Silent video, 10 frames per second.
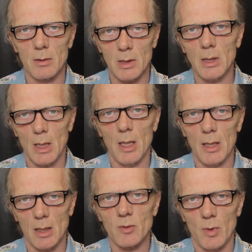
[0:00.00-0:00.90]
Technically,
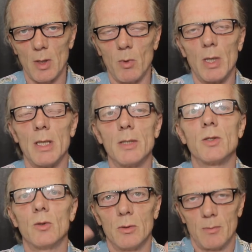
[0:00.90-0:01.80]
that's really what it
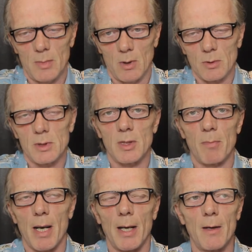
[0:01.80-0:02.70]
is. You're onto the
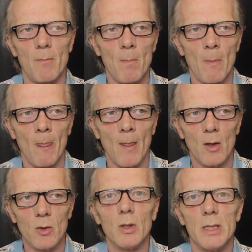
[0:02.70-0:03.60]
planet,
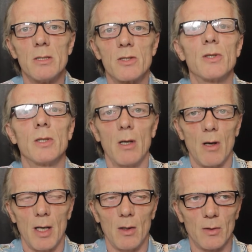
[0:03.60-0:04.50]
you're into the
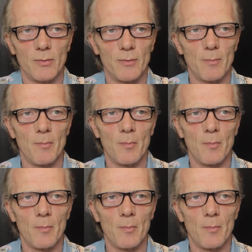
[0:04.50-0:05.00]
light of.